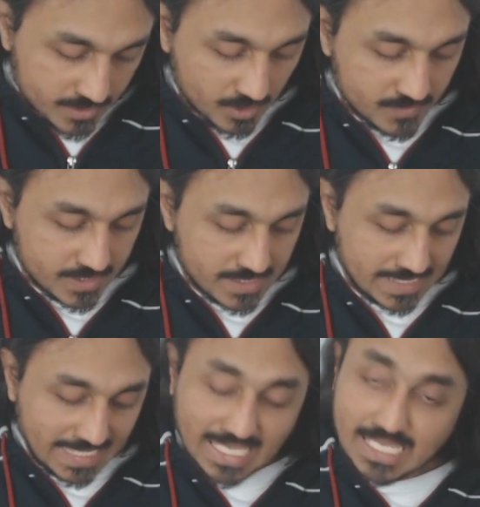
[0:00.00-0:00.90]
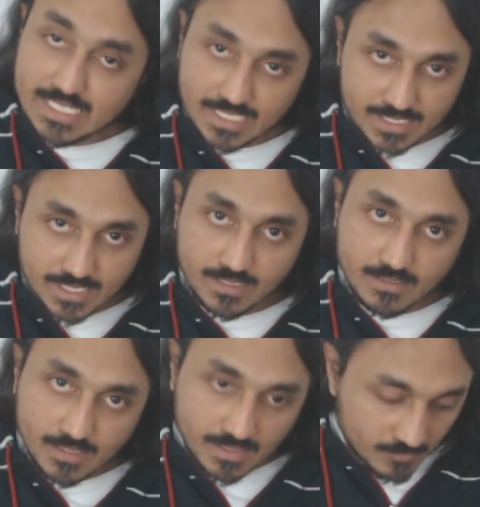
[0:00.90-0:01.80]
Instead of just hitting 8 and
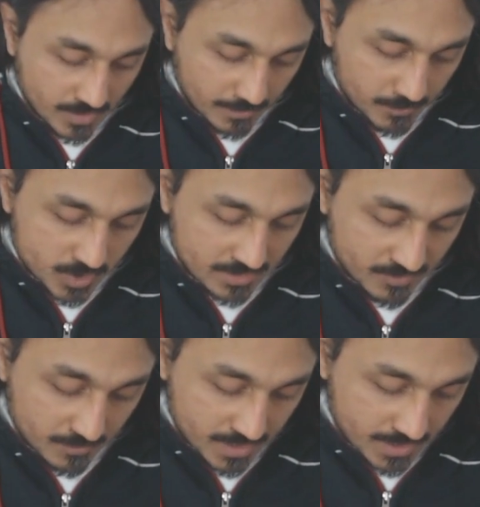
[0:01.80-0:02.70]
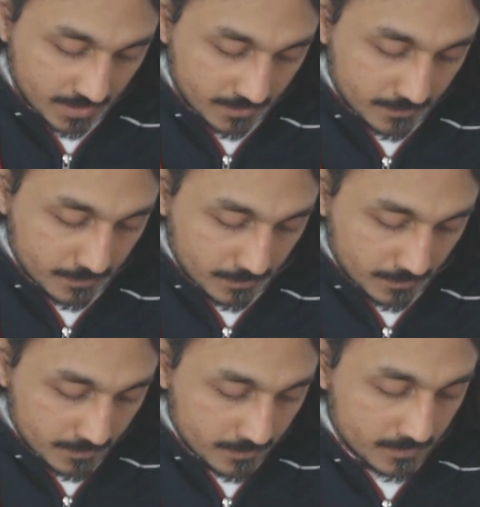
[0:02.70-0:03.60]
10, again we are approaching from the 10.
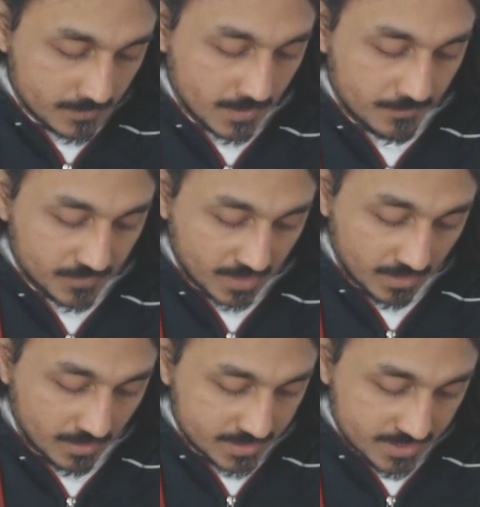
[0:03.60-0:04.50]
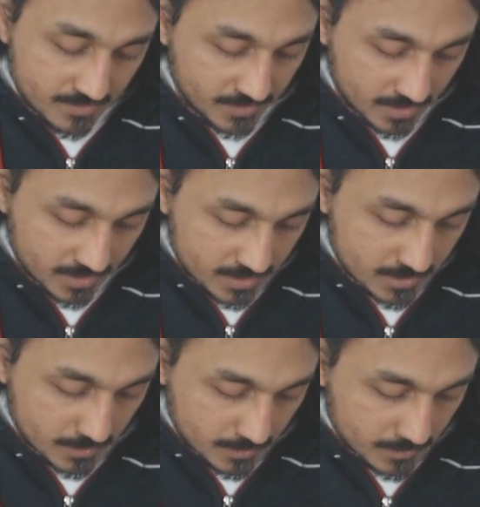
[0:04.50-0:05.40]
Just the fingers.